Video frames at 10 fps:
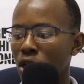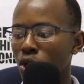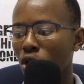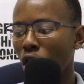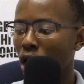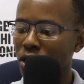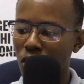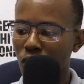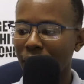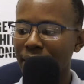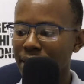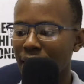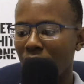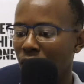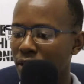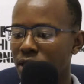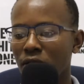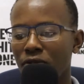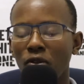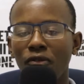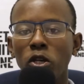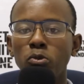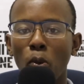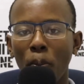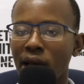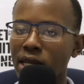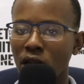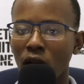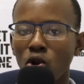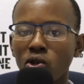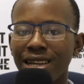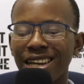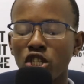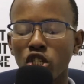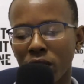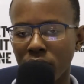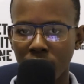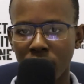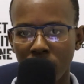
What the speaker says: You can't create an advert if your Facebook page looks like shit,